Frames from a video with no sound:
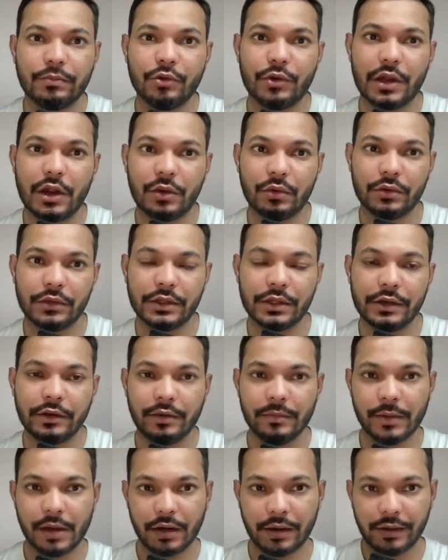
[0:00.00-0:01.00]
pull out the
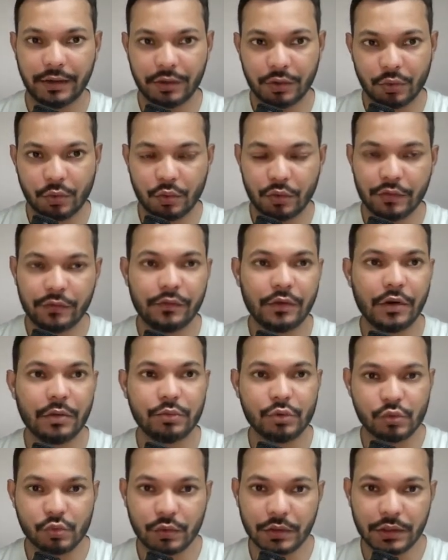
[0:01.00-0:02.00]
remarketing code from
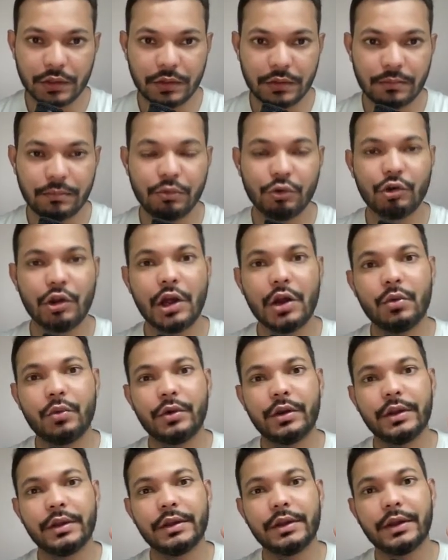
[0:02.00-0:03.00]
Google, pull
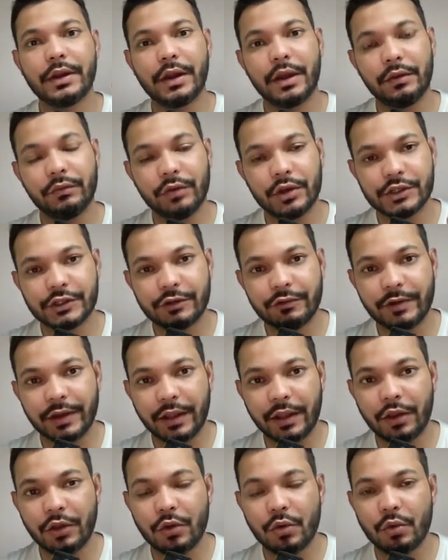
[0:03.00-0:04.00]
out conversion
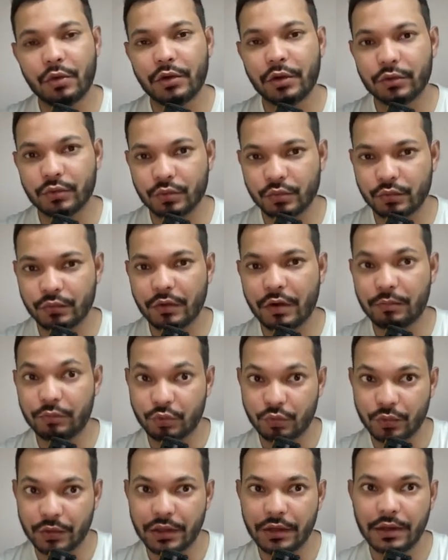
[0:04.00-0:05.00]
tracking code from
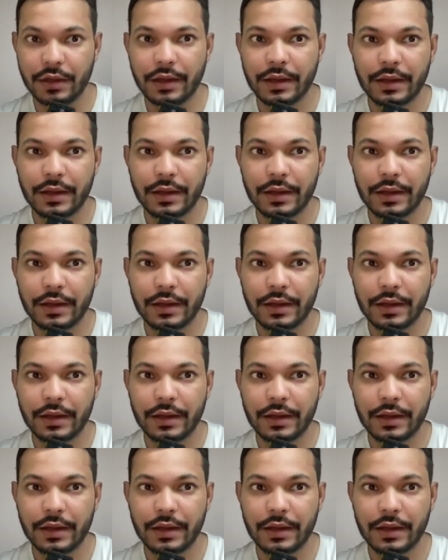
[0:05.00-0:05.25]
Google